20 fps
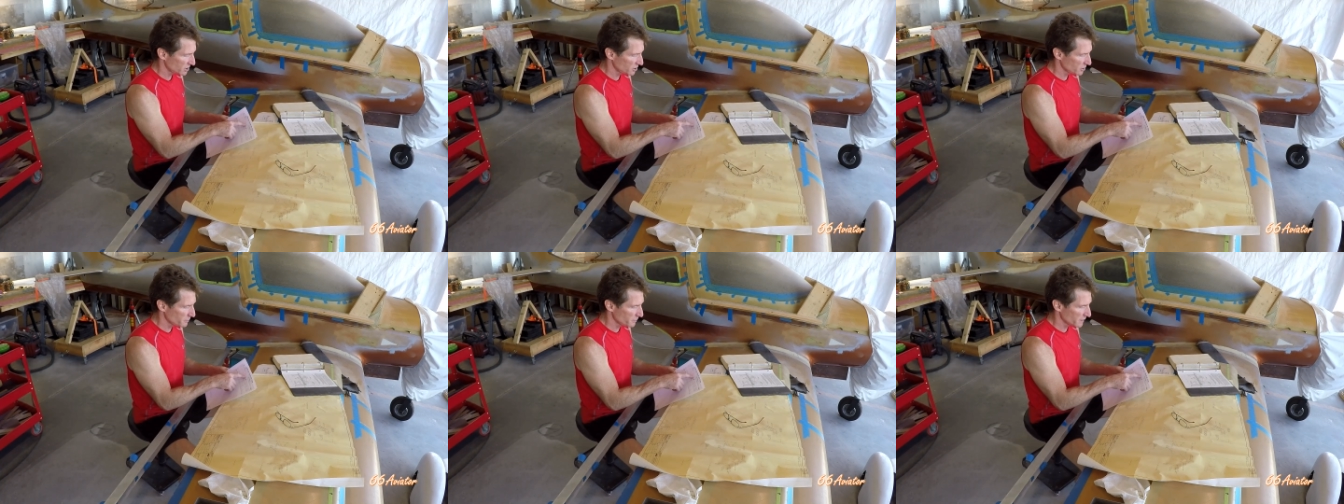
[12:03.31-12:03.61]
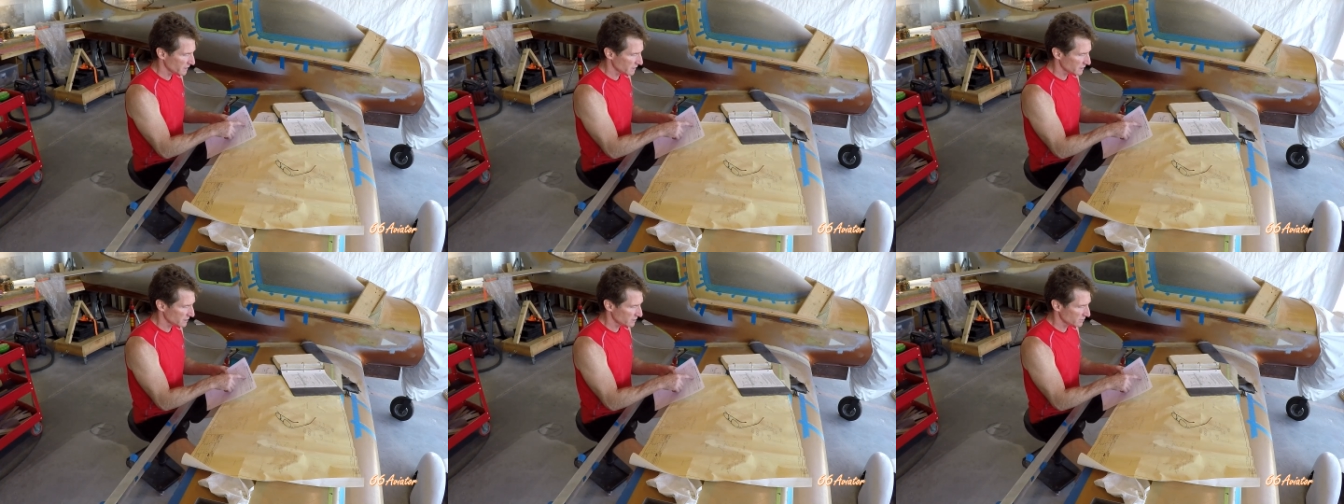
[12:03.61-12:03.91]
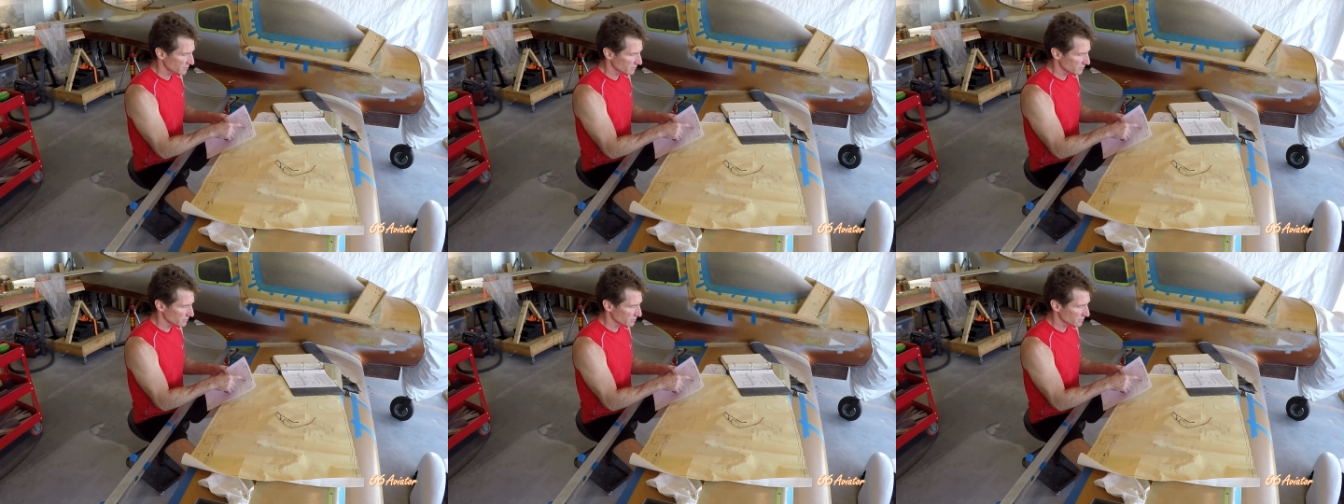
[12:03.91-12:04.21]
two bid
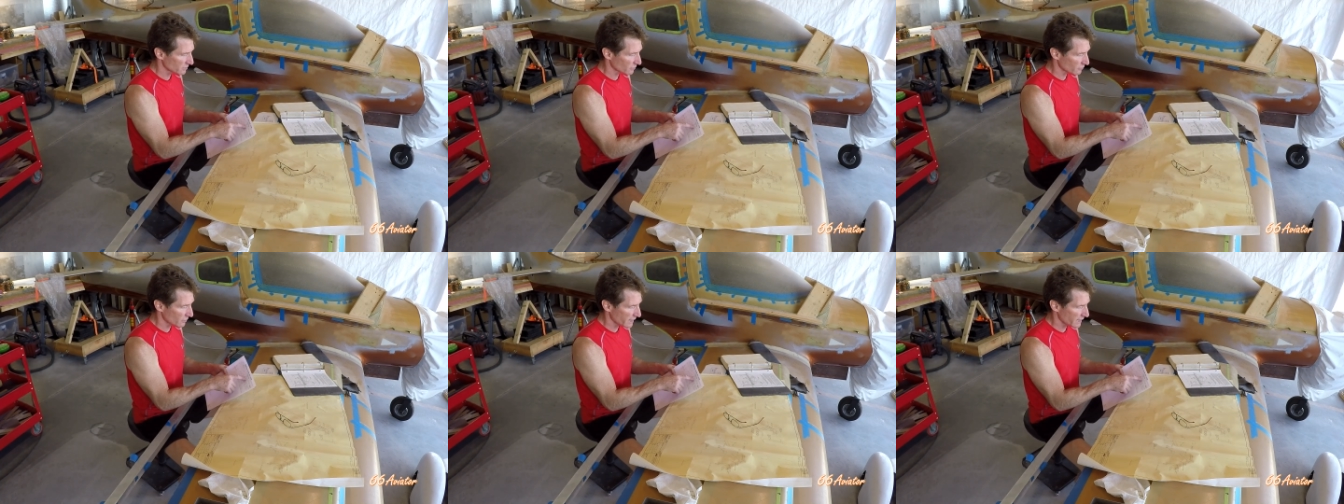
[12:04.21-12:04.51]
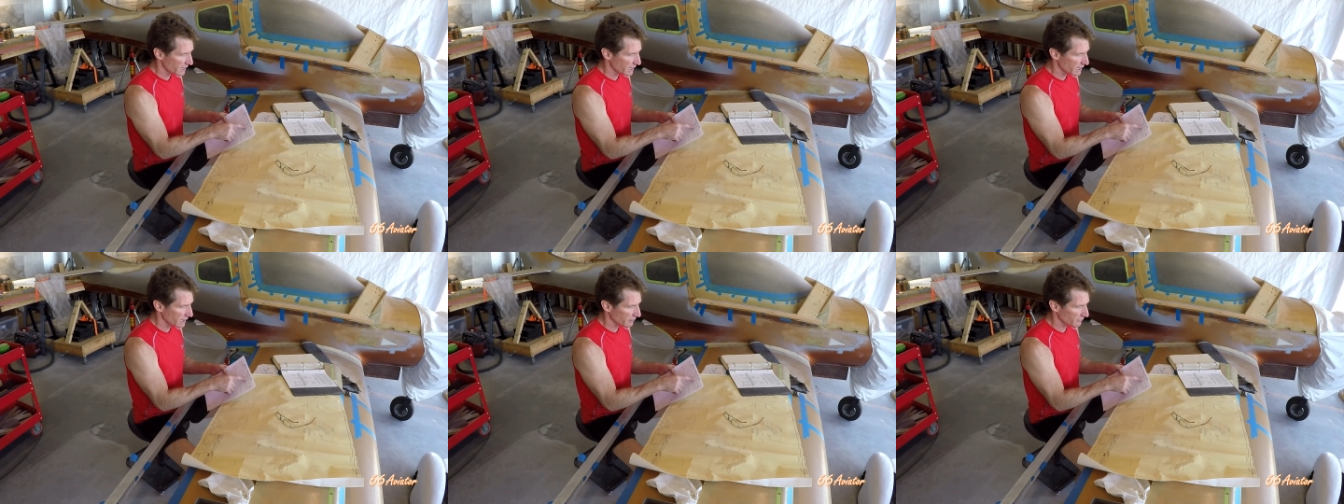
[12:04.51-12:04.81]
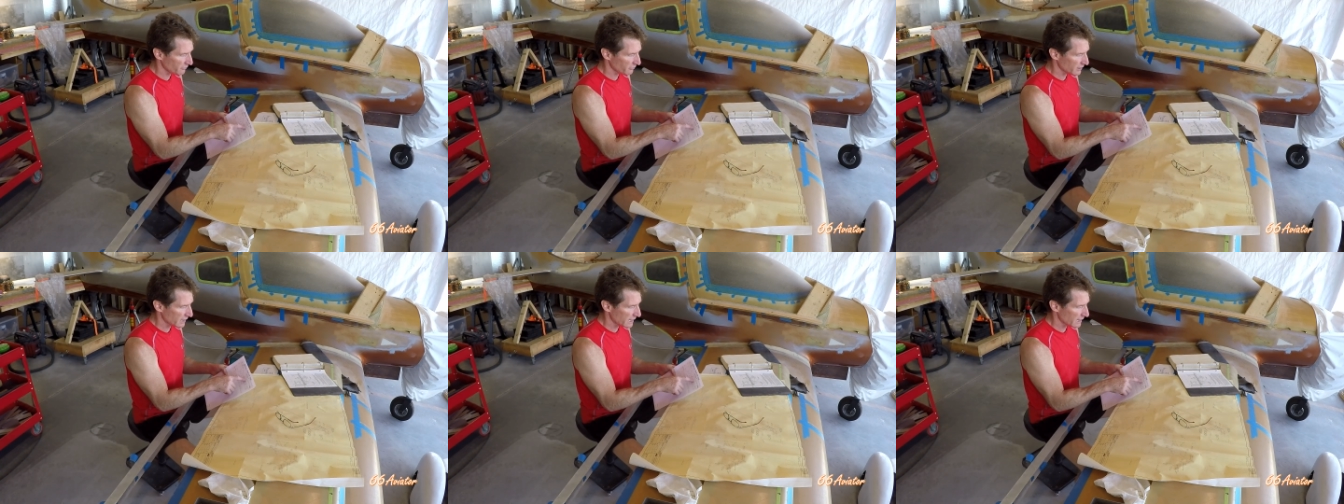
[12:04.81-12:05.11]
to the right
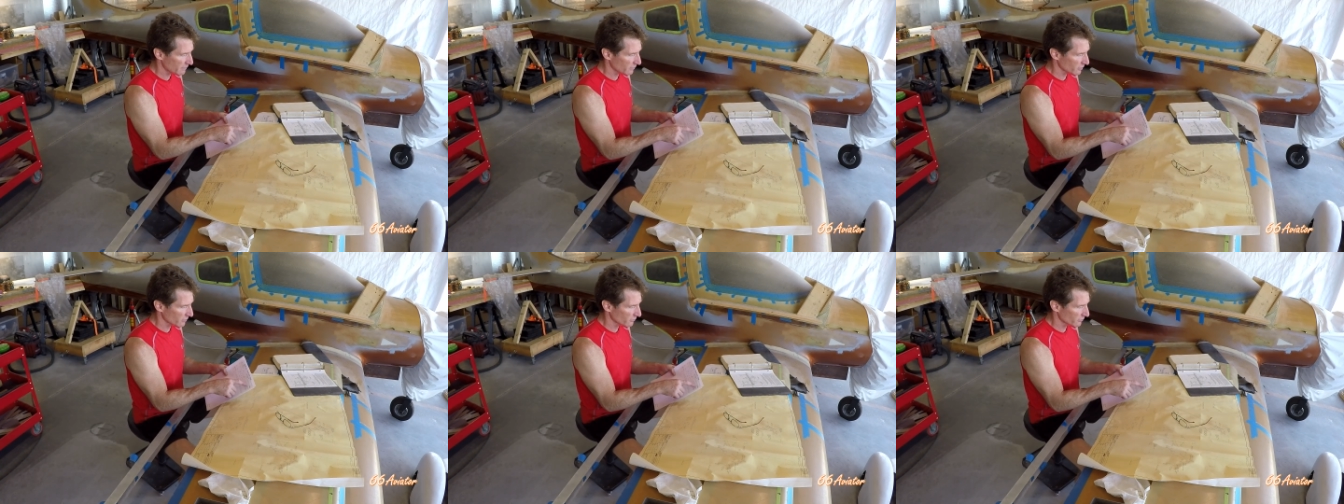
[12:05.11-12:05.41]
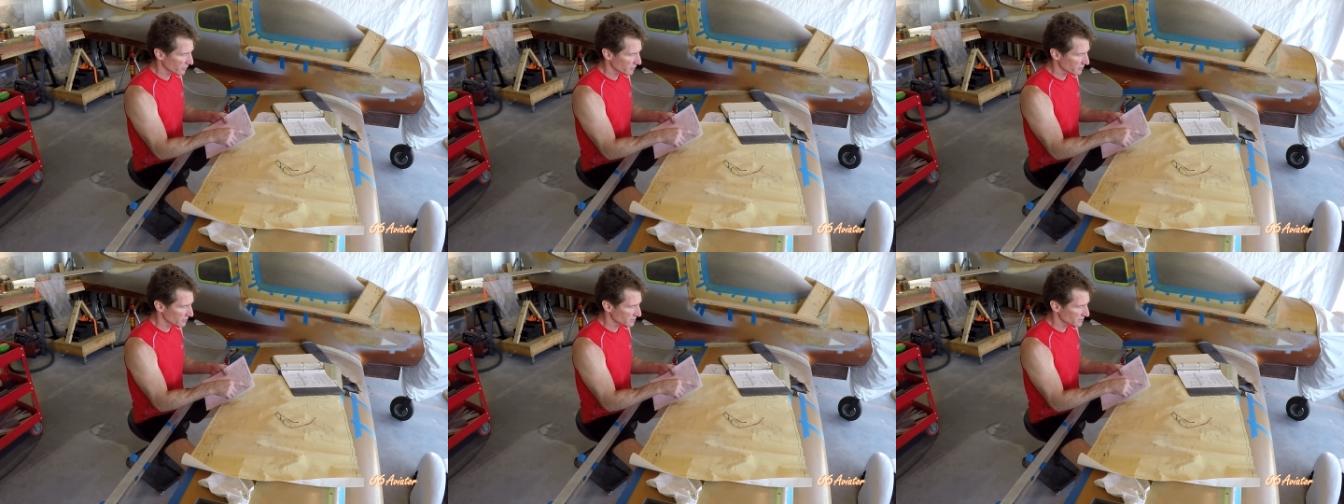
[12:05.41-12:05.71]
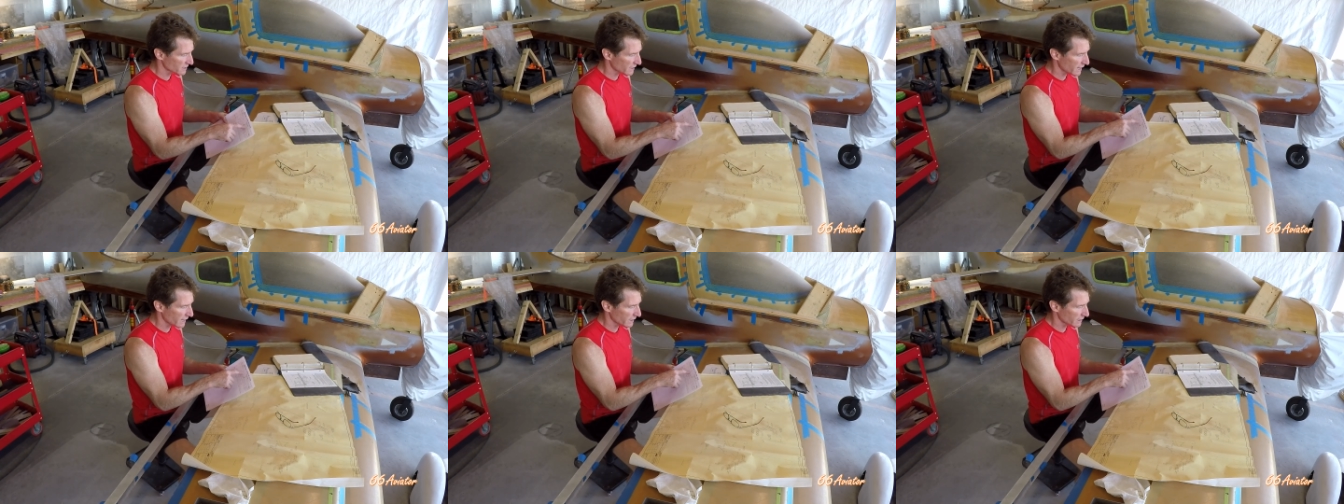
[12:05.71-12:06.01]
hand flap rear
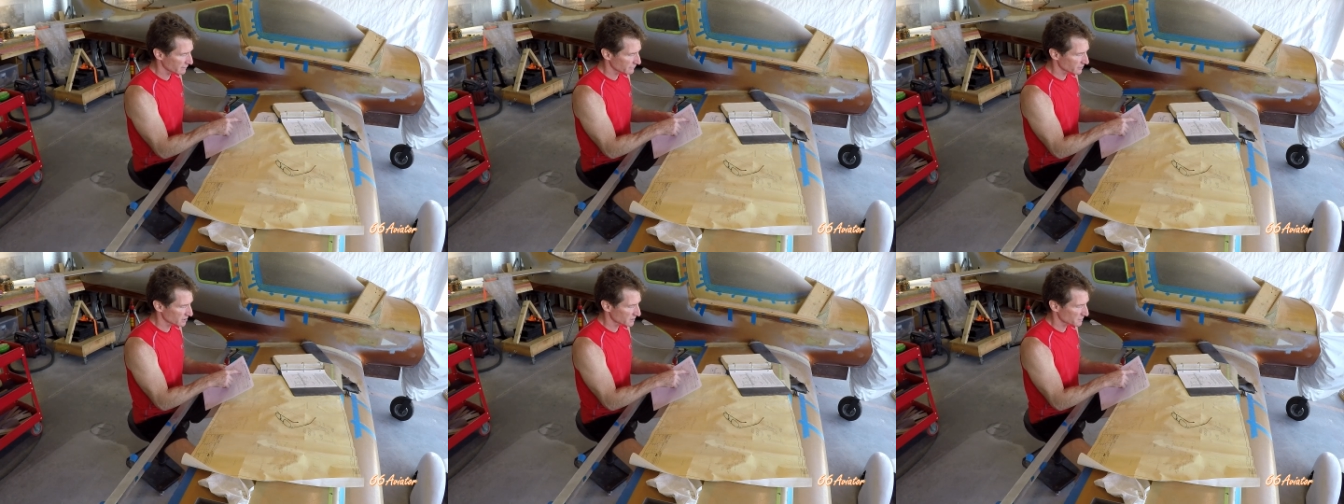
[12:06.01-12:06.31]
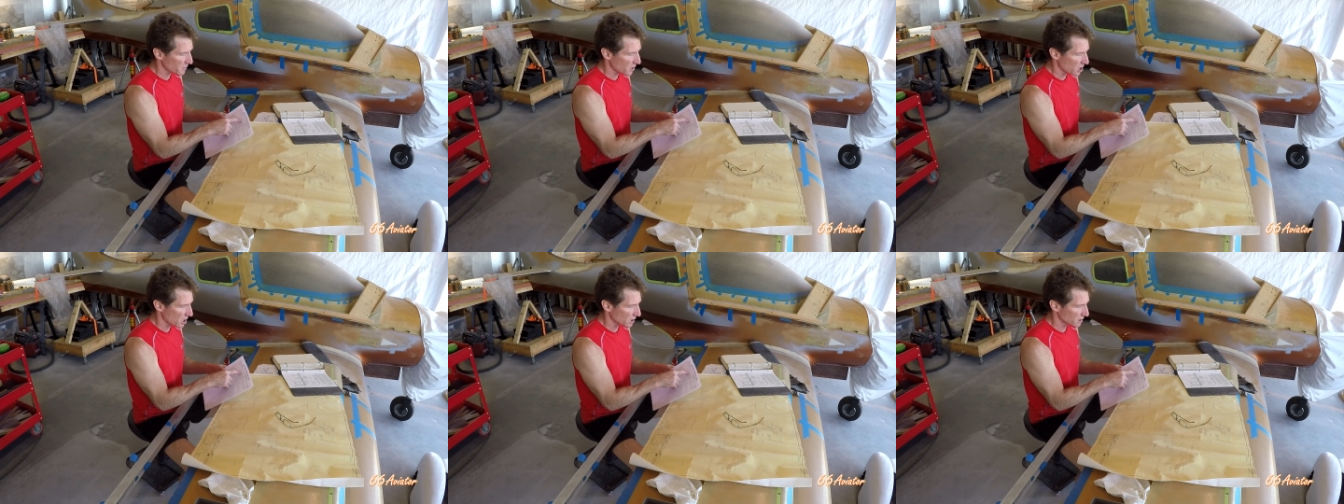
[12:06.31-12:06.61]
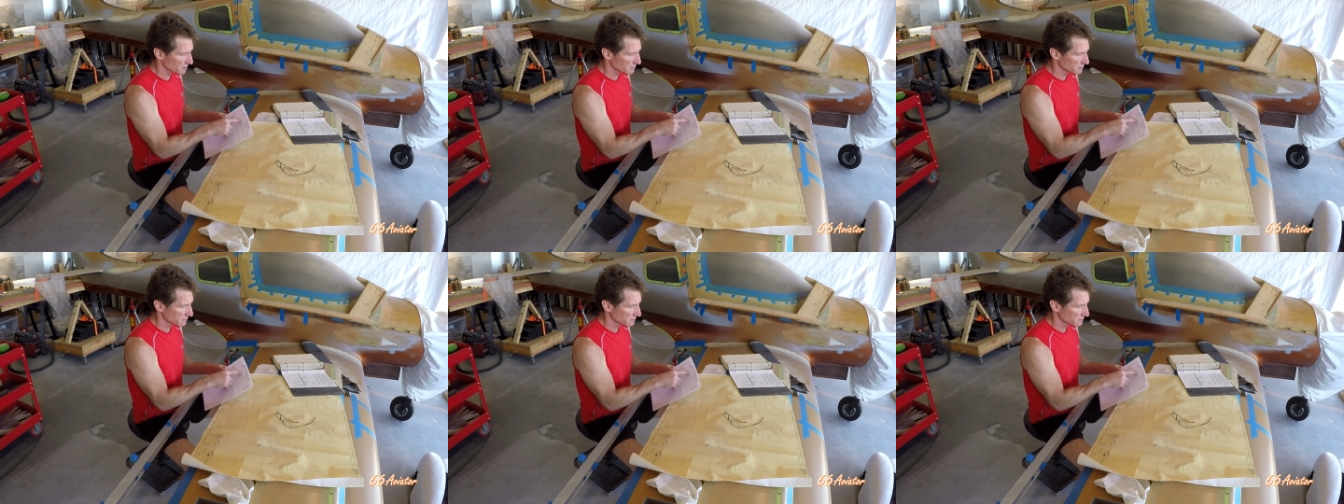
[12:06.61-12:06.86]
side of the spar.